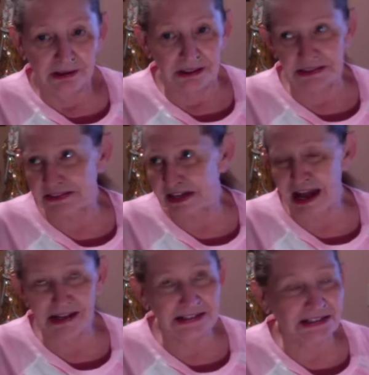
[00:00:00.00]
It's
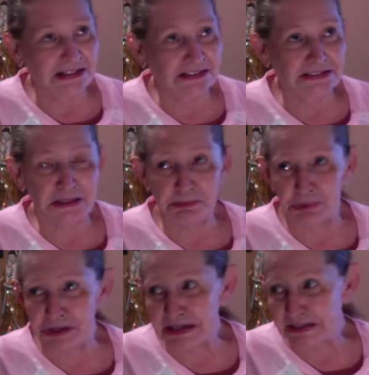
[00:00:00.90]
not easy
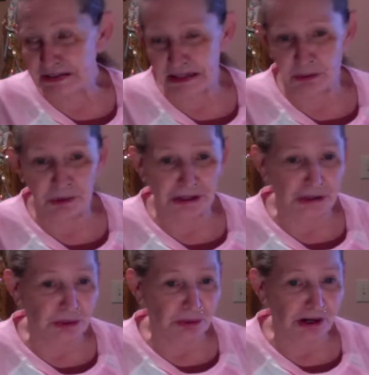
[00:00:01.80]
breezy when
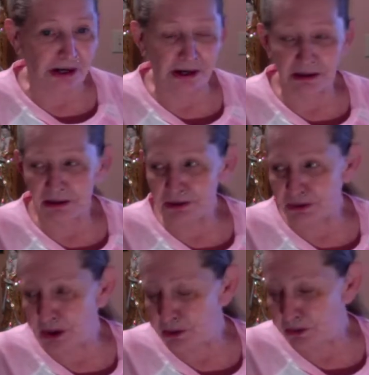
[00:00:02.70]
you are, you
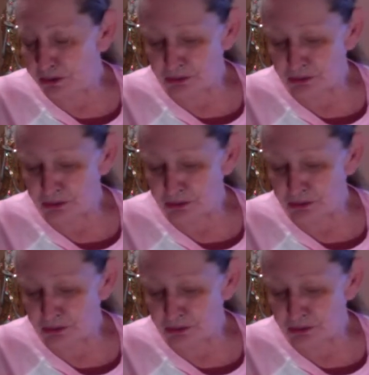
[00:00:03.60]
know,